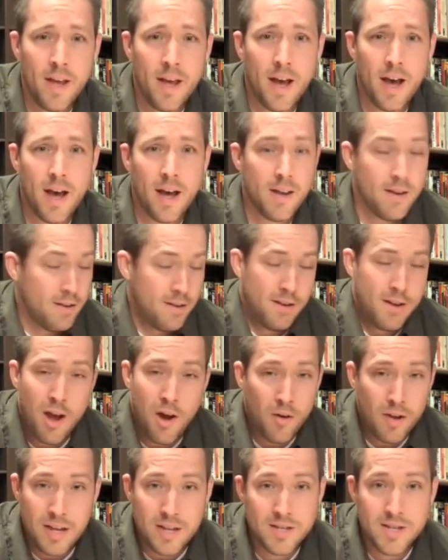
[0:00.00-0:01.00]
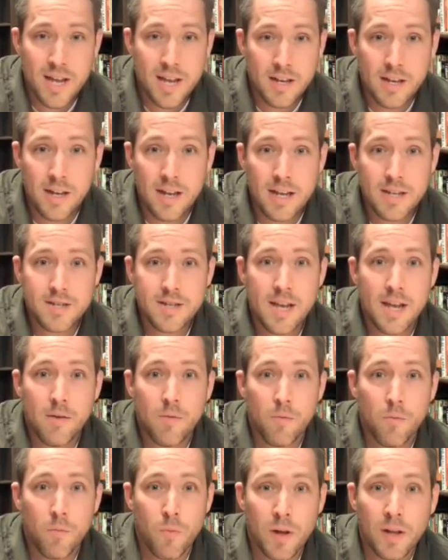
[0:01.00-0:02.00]
Uh, no, he said. He said,
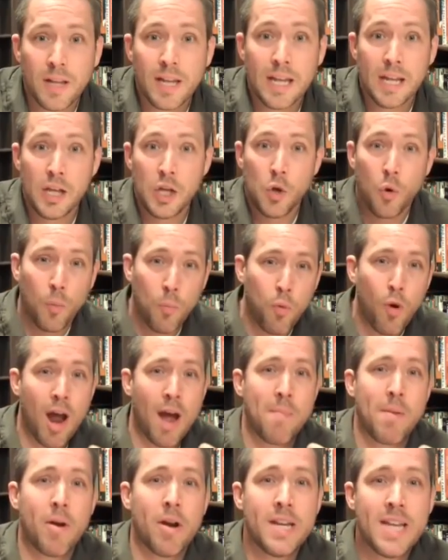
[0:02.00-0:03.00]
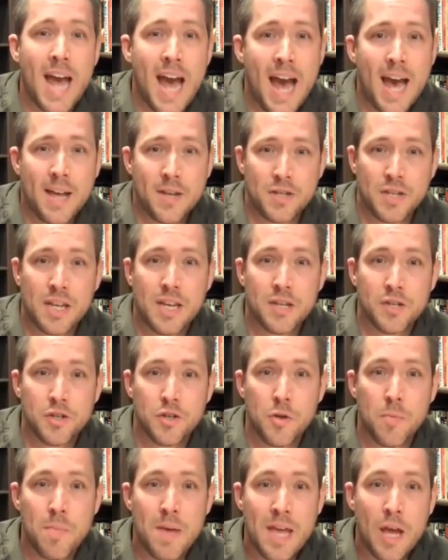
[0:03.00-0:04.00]
really, your primary task is
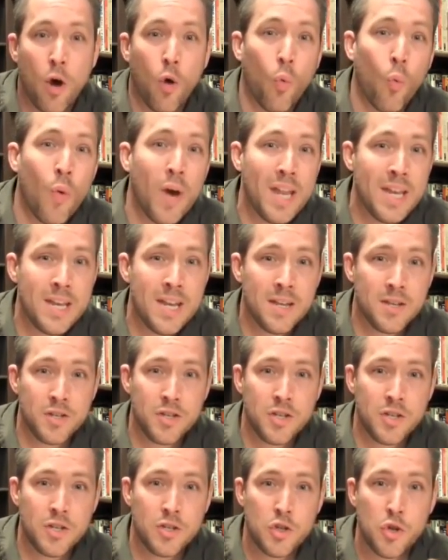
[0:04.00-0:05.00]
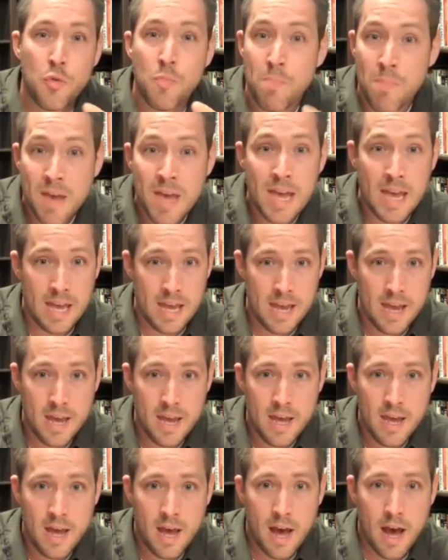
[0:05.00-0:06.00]
to be a witness to me,
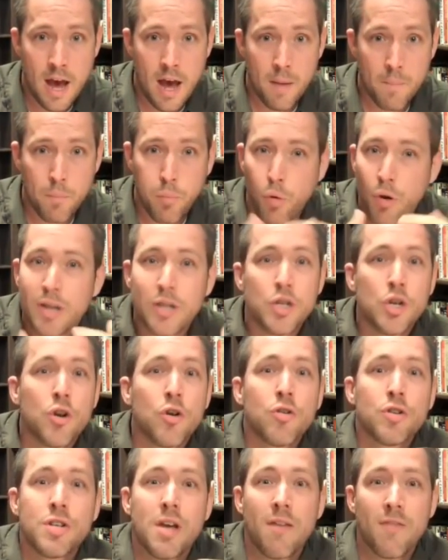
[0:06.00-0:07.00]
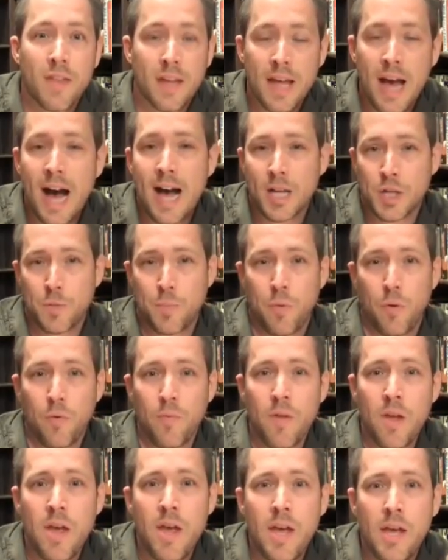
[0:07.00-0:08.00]
uh, preachers of the gospel.
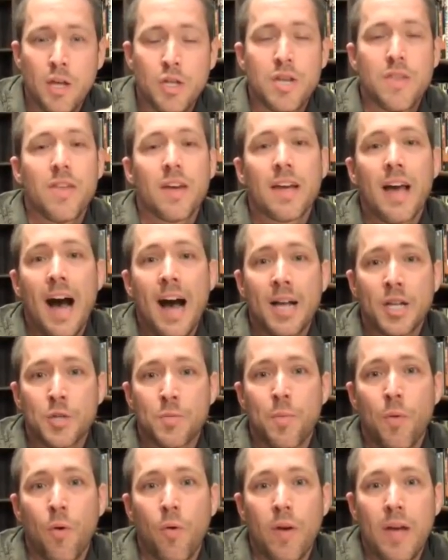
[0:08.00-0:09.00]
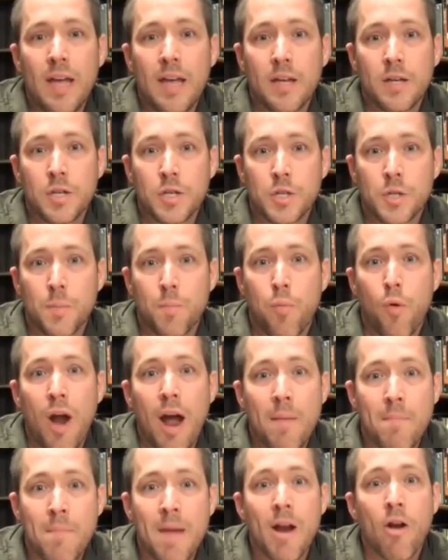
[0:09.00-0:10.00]
You see, the gospel is
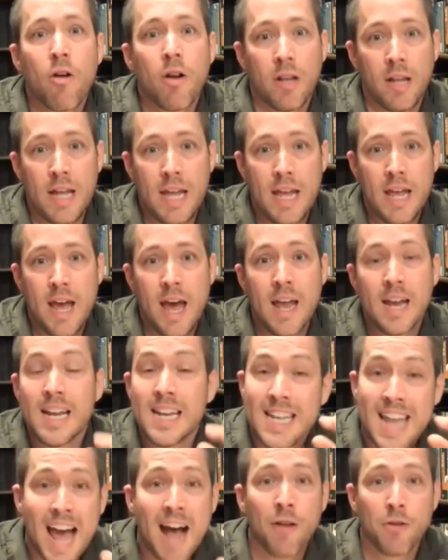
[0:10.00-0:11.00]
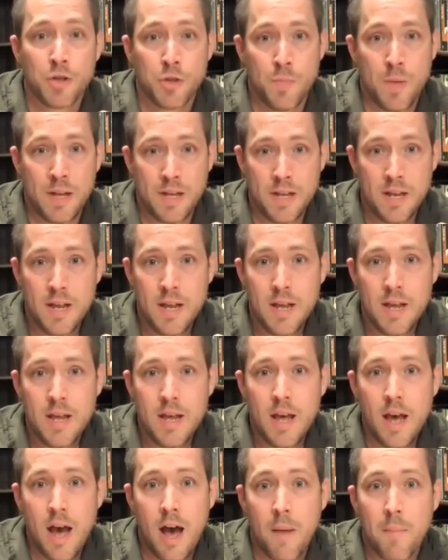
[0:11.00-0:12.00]
primarily an announcement
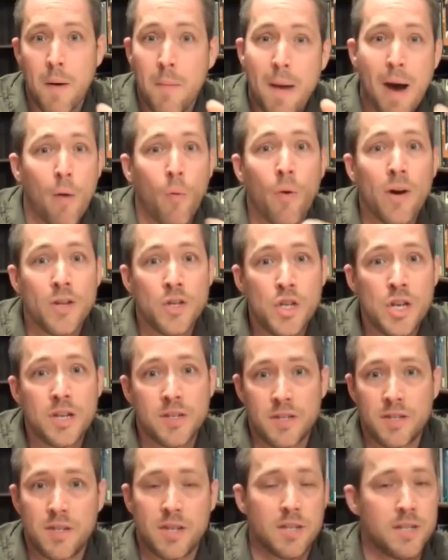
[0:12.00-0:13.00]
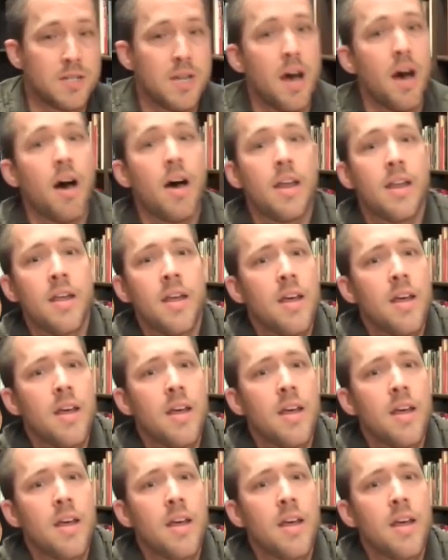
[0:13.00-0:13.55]
um, about what Jesus has done